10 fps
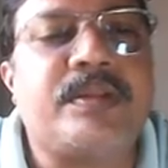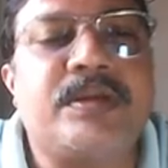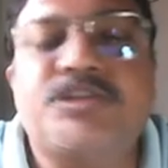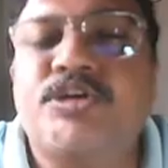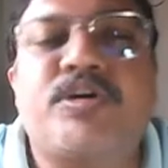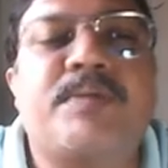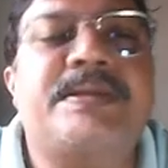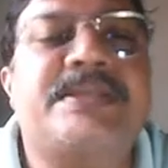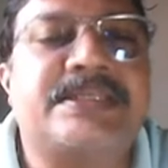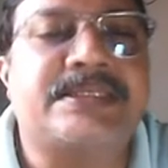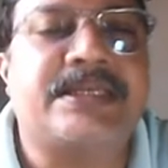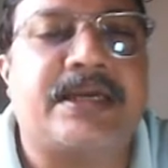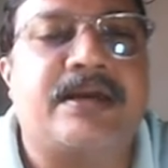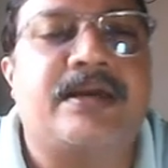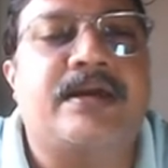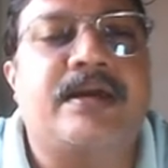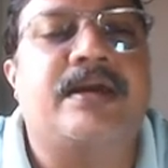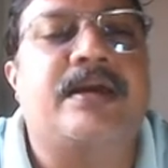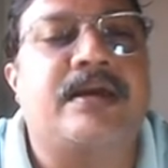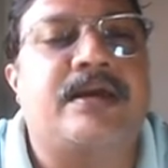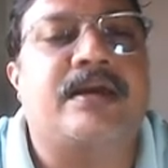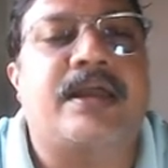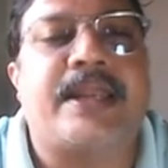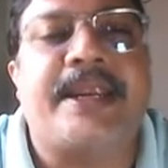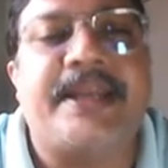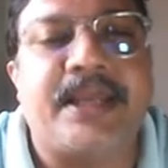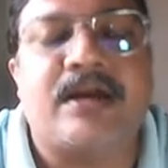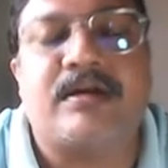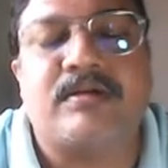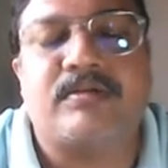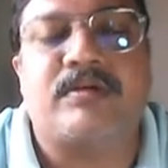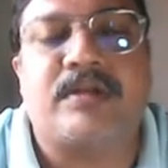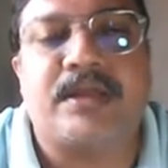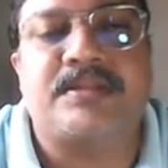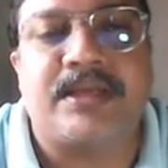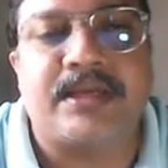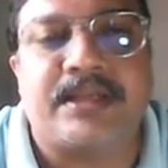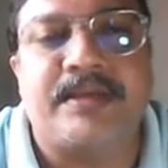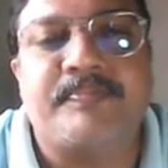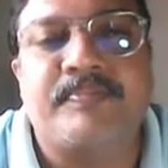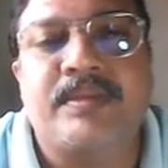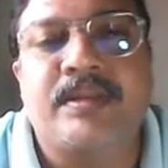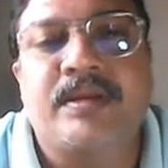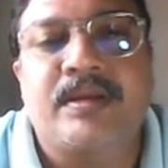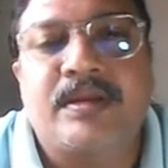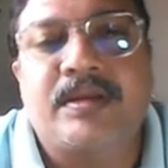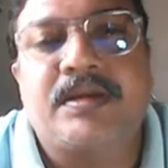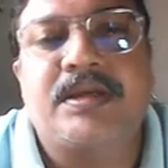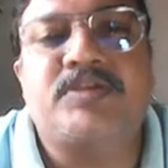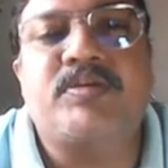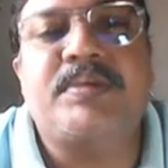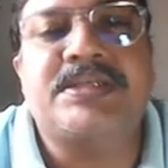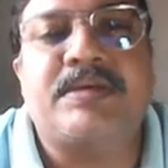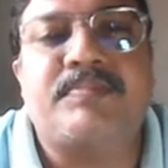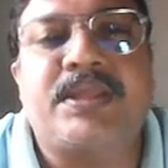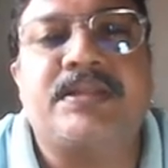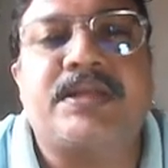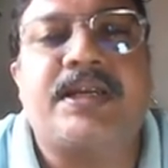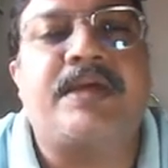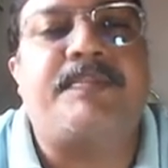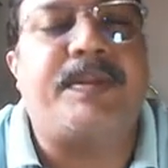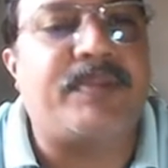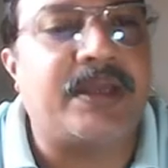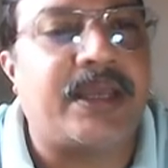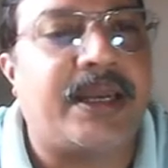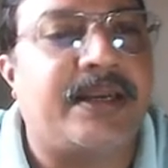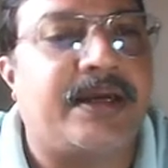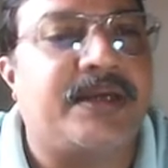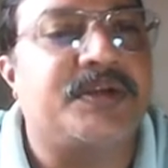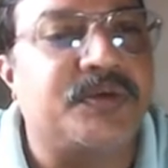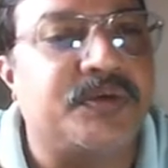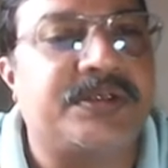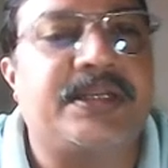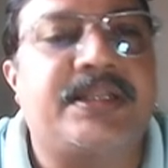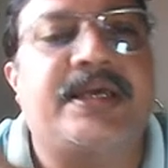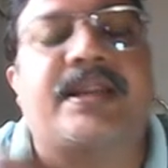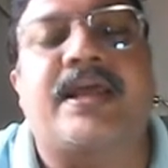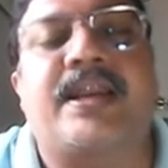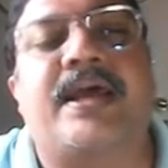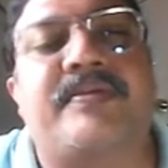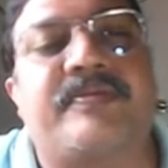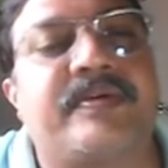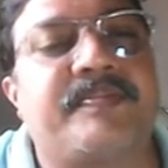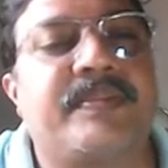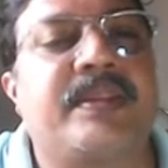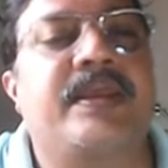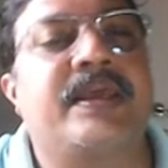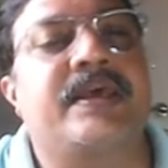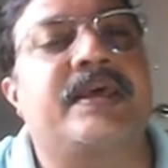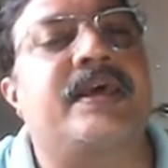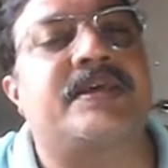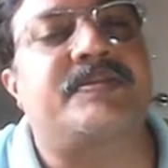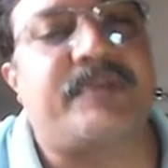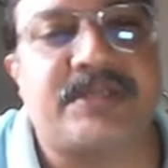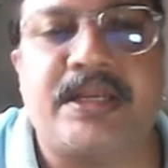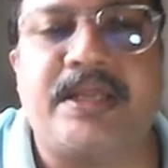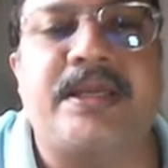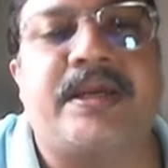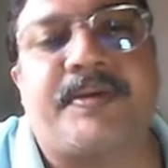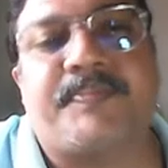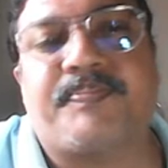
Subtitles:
it should not be just an idea or a theory. It should be something that people can use in their real life, especially